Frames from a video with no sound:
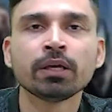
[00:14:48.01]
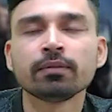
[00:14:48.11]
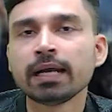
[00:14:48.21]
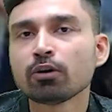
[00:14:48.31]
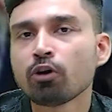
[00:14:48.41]

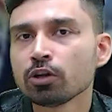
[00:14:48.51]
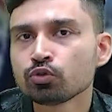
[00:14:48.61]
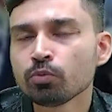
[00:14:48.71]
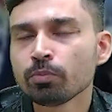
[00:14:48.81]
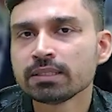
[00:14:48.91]
That
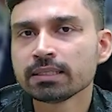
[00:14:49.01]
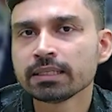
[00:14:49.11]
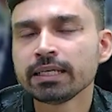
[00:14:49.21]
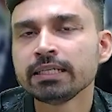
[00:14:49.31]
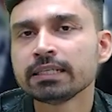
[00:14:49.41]
also
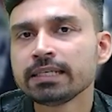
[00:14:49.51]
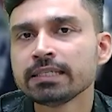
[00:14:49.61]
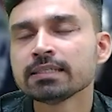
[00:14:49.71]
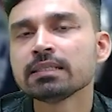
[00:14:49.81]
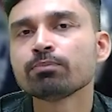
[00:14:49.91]
basically
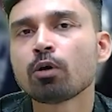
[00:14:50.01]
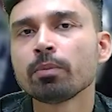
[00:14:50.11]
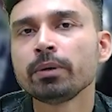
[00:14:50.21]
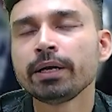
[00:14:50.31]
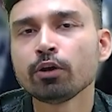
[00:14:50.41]
increases the
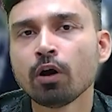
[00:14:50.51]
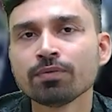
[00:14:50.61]
probability